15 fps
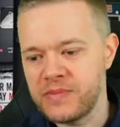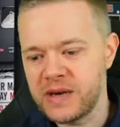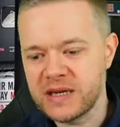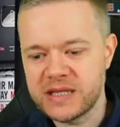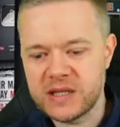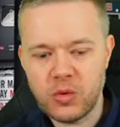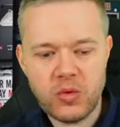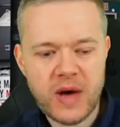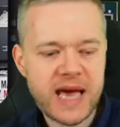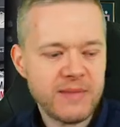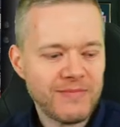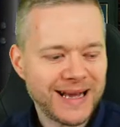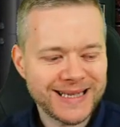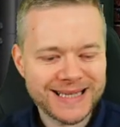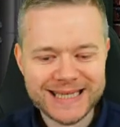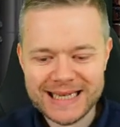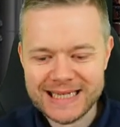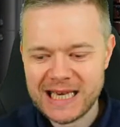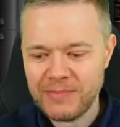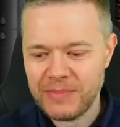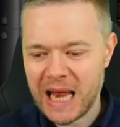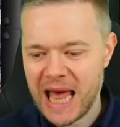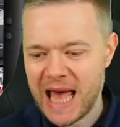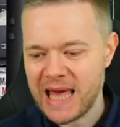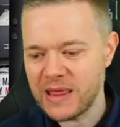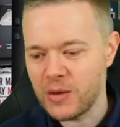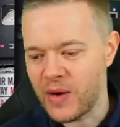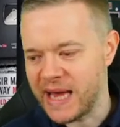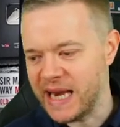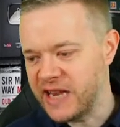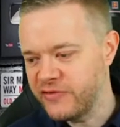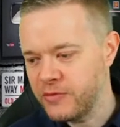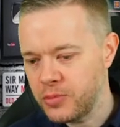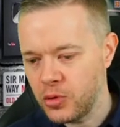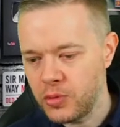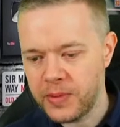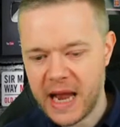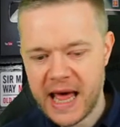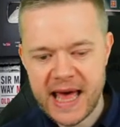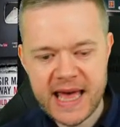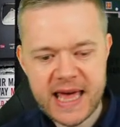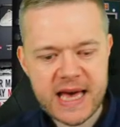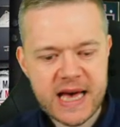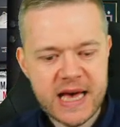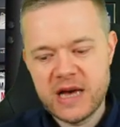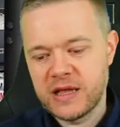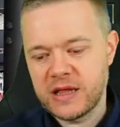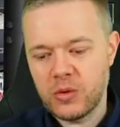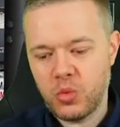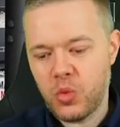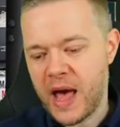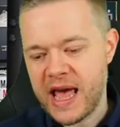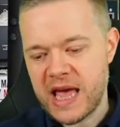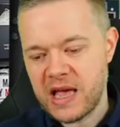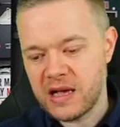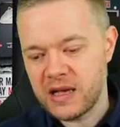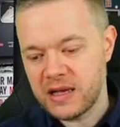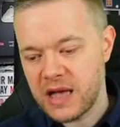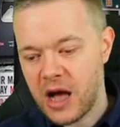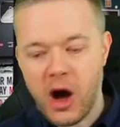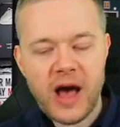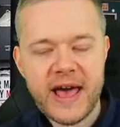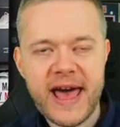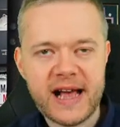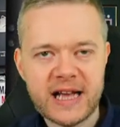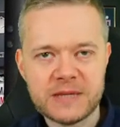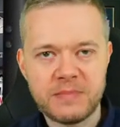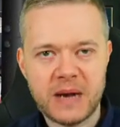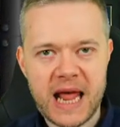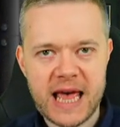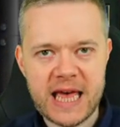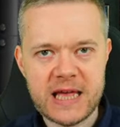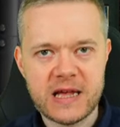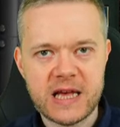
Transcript: Because the way Man City play, the way Liverpool play, the way Ajax play,